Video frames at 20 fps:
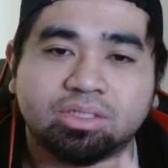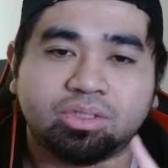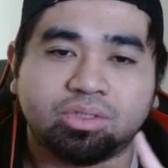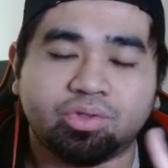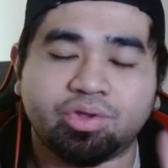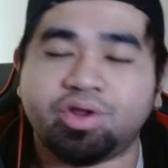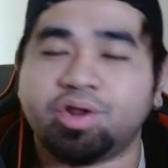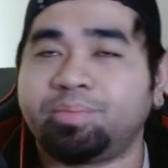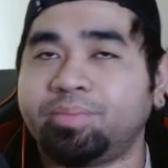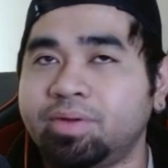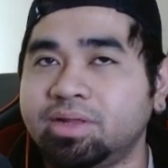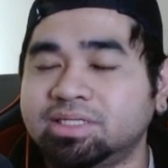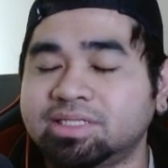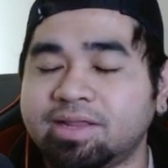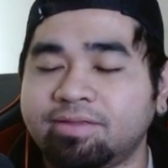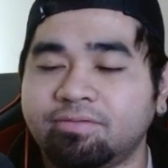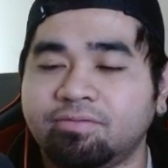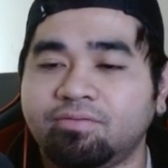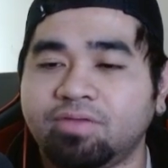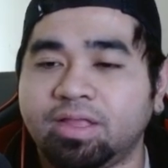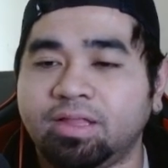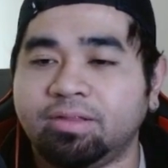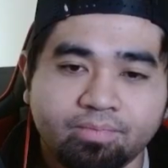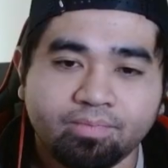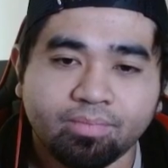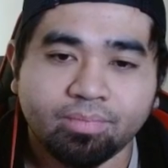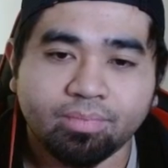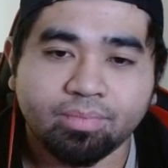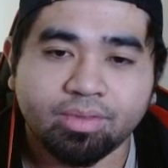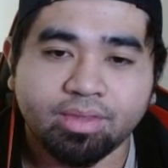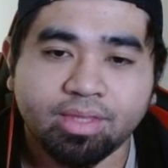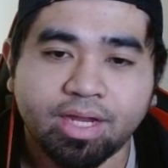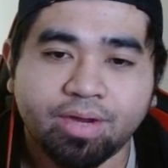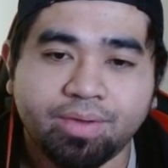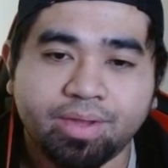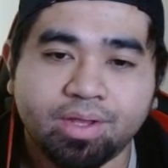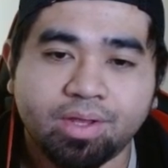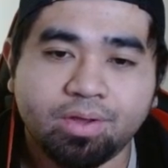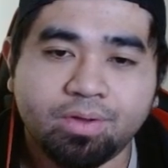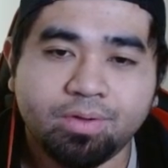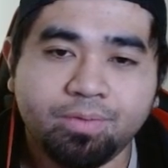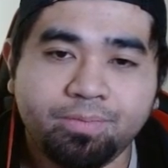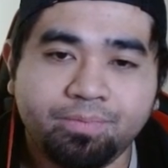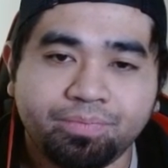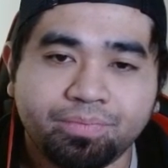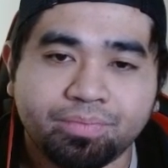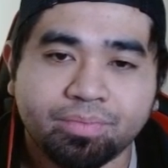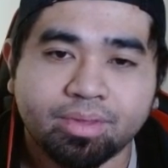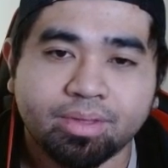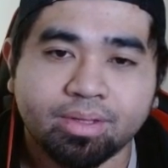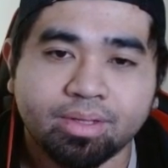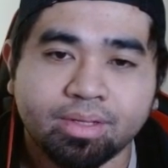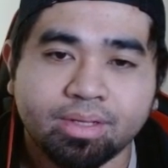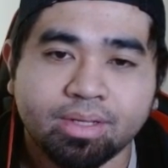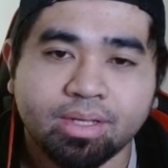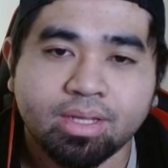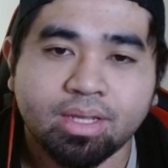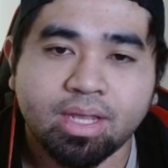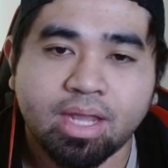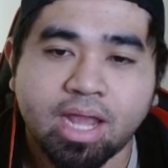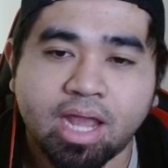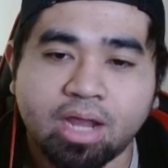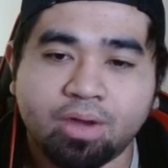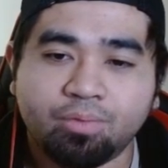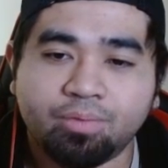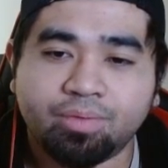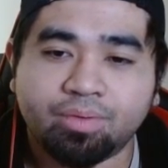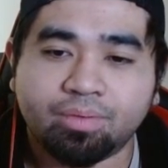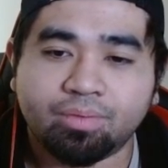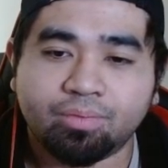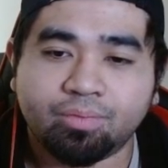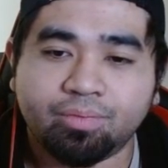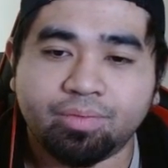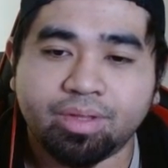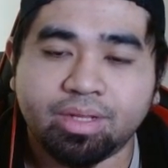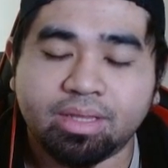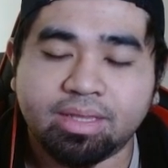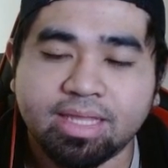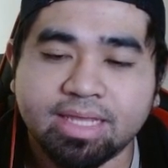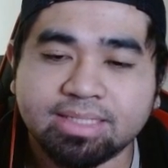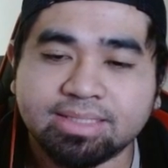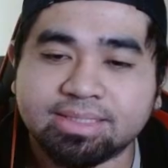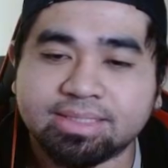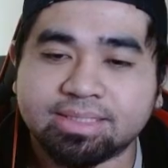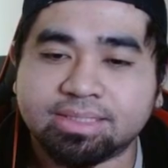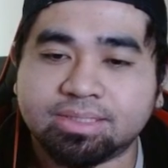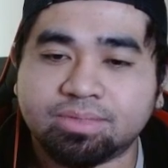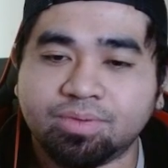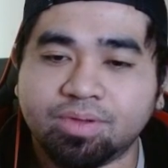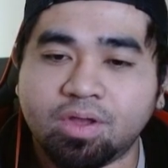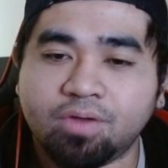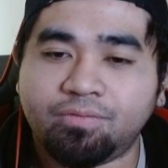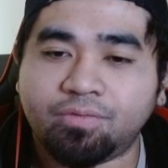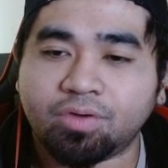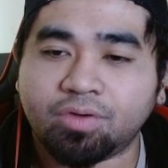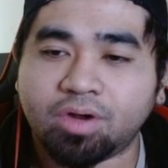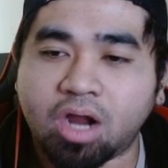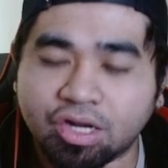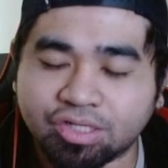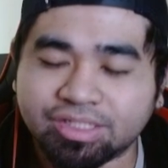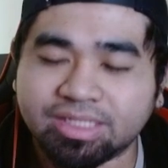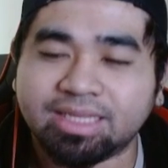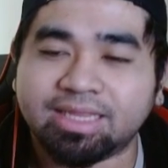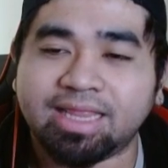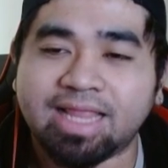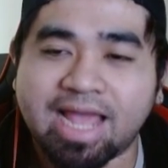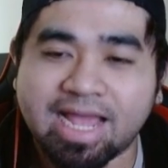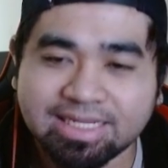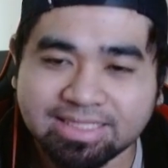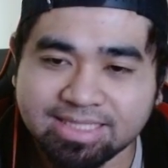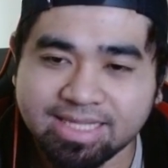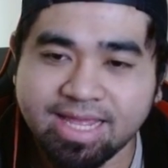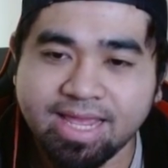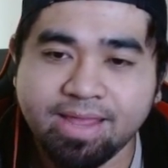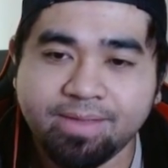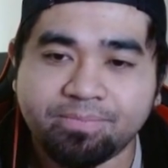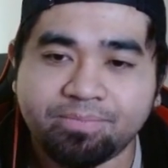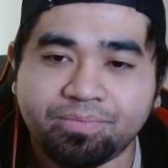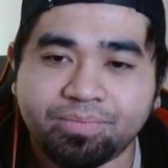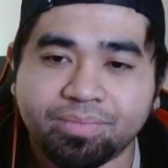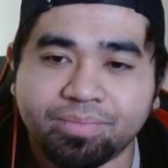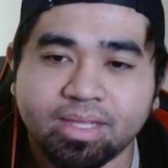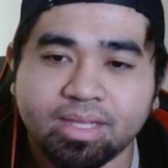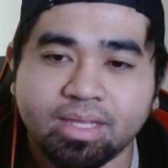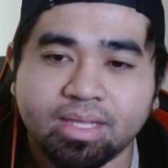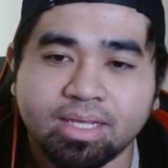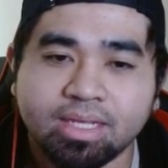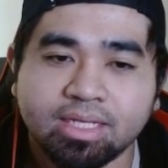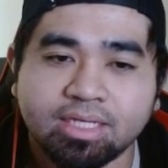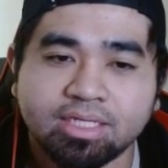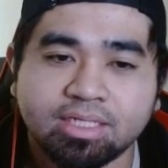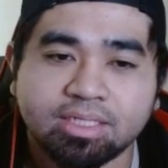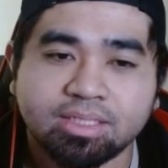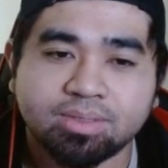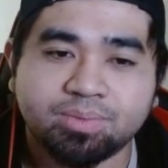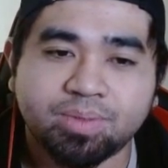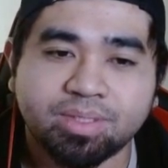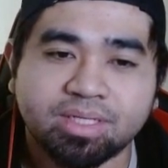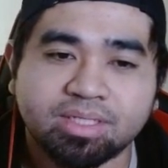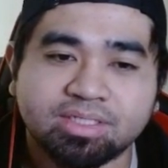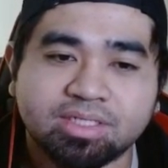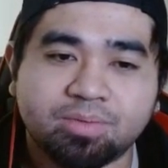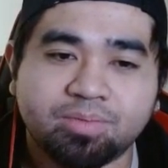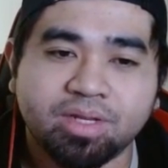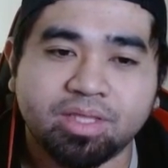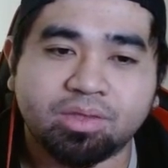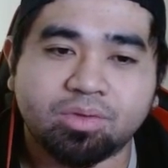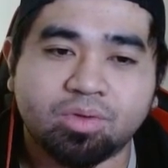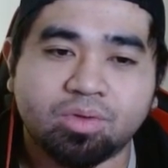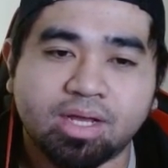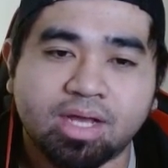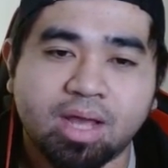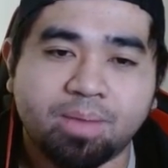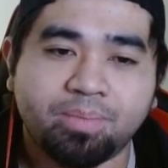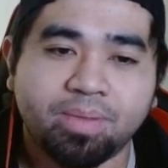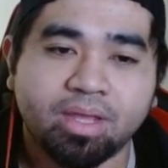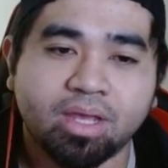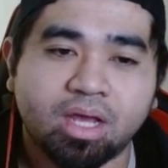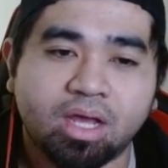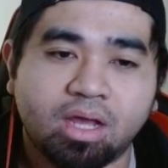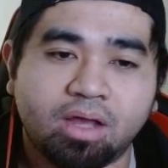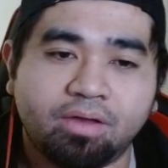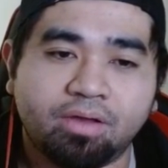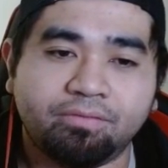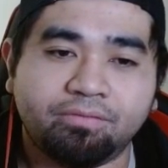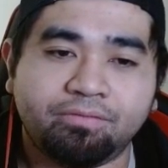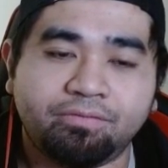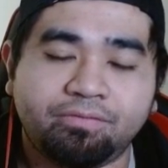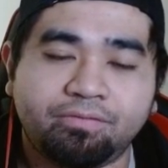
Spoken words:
to your opponent's side of the field. There we go. And with this, we go for Argent lastly. We're also summoning to a copy of